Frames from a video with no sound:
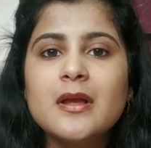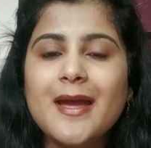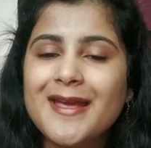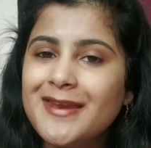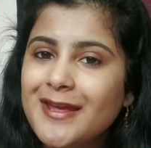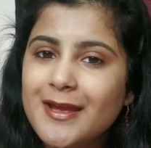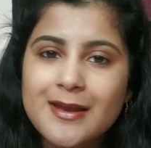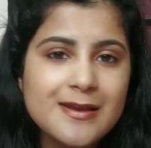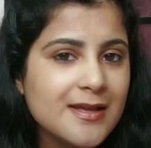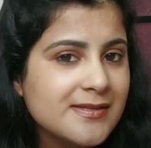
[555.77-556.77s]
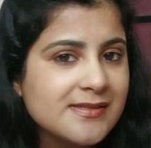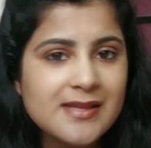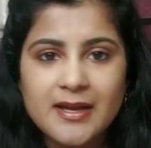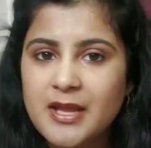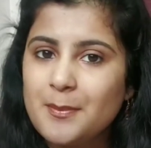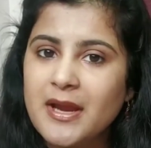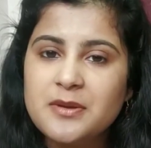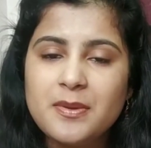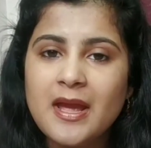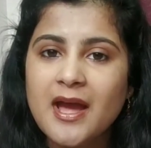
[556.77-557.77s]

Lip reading: any illness that he might be